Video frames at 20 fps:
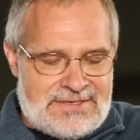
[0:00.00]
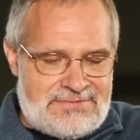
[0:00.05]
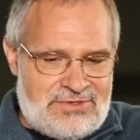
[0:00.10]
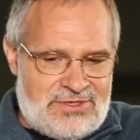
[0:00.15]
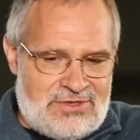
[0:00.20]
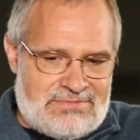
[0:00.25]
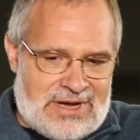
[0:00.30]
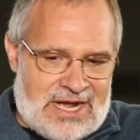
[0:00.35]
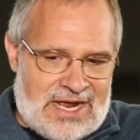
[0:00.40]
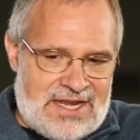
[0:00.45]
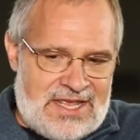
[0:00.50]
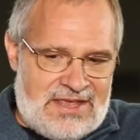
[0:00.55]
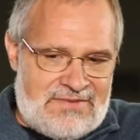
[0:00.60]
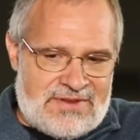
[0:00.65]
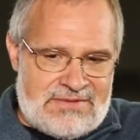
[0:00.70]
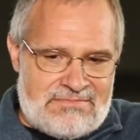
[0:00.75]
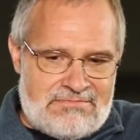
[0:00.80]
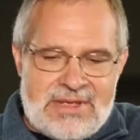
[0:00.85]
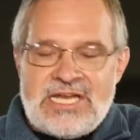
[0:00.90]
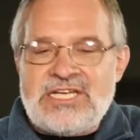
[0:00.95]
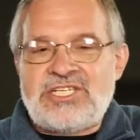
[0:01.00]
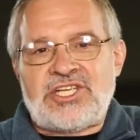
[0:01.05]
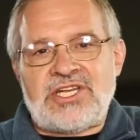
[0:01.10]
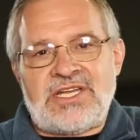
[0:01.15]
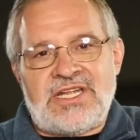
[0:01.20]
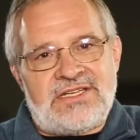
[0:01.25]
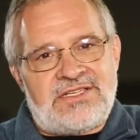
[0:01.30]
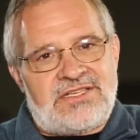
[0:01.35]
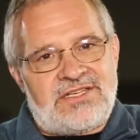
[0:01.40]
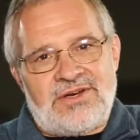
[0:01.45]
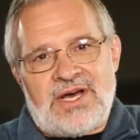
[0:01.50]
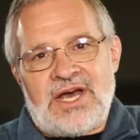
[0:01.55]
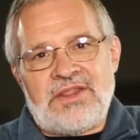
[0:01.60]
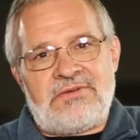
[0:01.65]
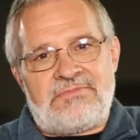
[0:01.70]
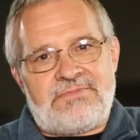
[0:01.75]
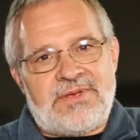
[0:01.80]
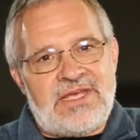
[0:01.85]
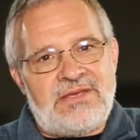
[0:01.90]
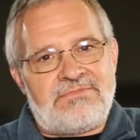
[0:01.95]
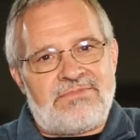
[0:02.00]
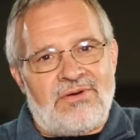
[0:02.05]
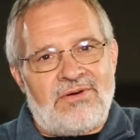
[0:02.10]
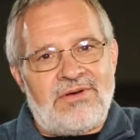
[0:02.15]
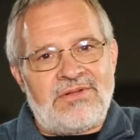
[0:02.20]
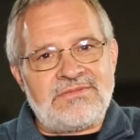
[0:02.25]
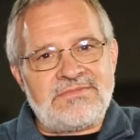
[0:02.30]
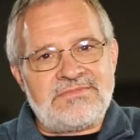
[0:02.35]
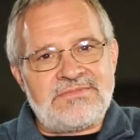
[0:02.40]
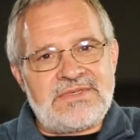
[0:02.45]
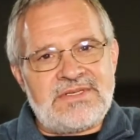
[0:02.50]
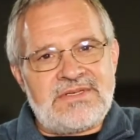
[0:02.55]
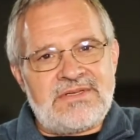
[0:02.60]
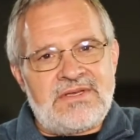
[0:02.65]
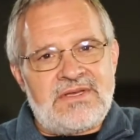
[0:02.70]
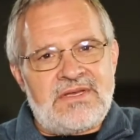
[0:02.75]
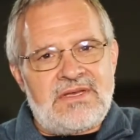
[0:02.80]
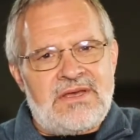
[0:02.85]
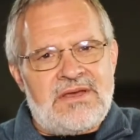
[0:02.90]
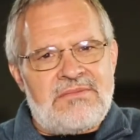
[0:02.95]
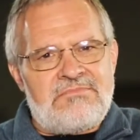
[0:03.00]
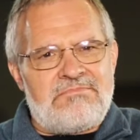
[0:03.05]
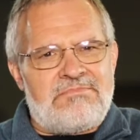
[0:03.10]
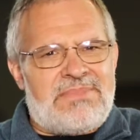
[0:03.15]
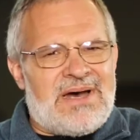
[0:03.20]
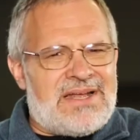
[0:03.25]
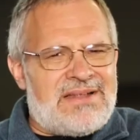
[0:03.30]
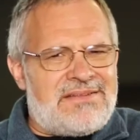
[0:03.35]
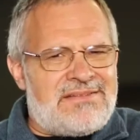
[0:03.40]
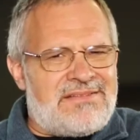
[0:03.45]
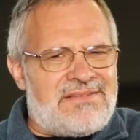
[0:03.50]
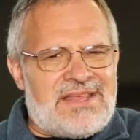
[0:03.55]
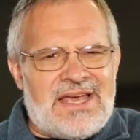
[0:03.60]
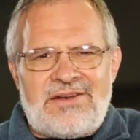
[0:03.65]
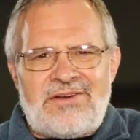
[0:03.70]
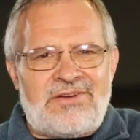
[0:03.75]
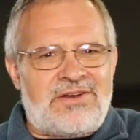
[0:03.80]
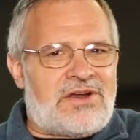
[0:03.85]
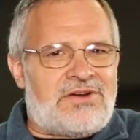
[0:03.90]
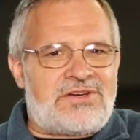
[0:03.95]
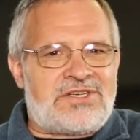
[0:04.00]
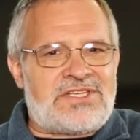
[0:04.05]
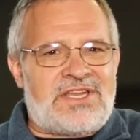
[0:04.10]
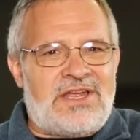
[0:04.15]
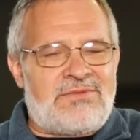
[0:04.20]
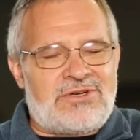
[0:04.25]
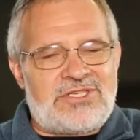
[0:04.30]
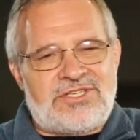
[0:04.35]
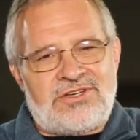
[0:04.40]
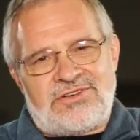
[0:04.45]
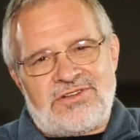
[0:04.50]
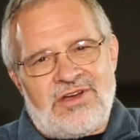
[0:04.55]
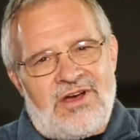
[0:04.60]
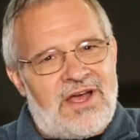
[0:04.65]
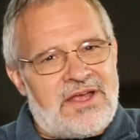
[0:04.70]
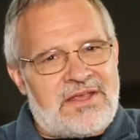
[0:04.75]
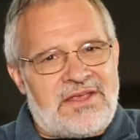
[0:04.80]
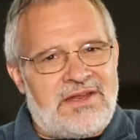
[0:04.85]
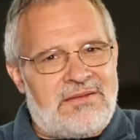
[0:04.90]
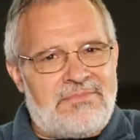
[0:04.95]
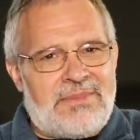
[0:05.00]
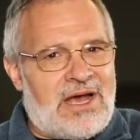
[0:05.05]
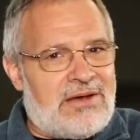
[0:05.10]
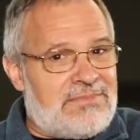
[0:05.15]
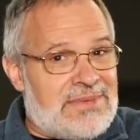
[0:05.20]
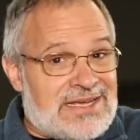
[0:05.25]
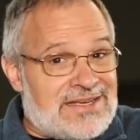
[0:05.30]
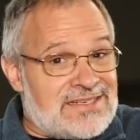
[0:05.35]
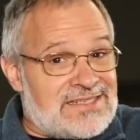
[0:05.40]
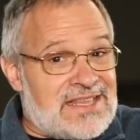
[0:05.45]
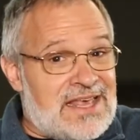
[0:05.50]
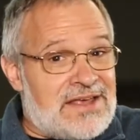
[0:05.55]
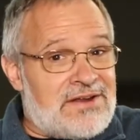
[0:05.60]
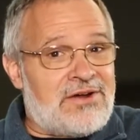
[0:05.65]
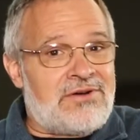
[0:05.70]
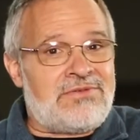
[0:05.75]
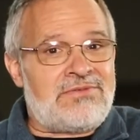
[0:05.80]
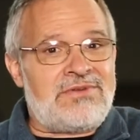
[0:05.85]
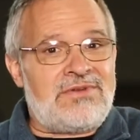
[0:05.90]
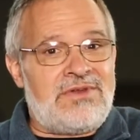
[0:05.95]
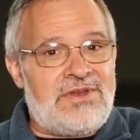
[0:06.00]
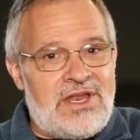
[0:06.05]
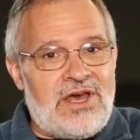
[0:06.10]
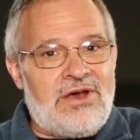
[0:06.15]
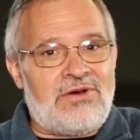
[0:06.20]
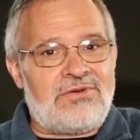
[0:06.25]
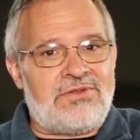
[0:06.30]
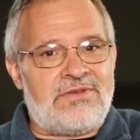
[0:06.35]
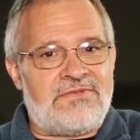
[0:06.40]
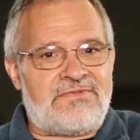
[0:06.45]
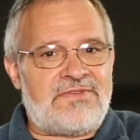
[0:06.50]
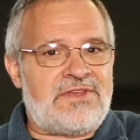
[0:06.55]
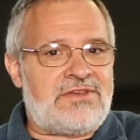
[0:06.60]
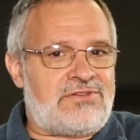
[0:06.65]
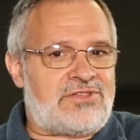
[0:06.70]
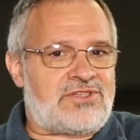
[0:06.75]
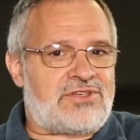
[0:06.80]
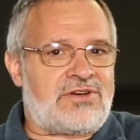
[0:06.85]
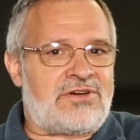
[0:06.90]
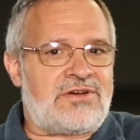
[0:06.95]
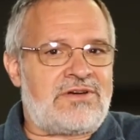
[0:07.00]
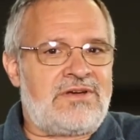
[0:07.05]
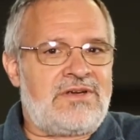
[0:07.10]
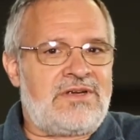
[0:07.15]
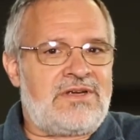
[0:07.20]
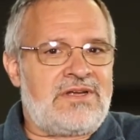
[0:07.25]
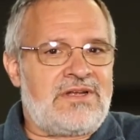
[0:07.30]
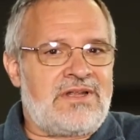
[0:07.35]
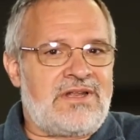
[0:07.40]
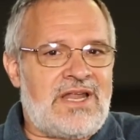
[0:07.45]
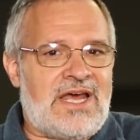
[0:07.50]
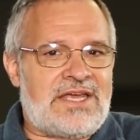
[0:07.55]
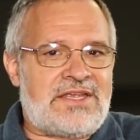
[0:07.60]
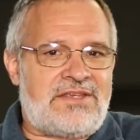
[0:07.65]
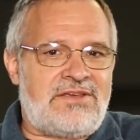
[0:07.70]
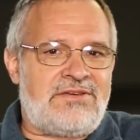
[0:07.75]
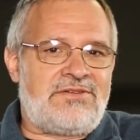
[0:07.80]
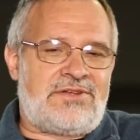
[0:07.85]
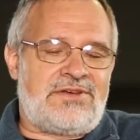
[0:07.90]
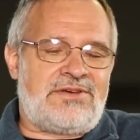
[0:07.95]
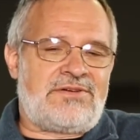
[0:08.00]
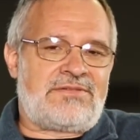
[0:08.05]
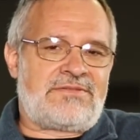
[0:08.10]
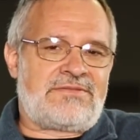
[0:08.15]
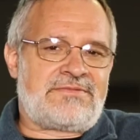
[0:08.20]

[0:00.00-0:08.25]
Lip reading: You might even mention it to other people, but they don't understand what you're talking about because they don't know the future like you do.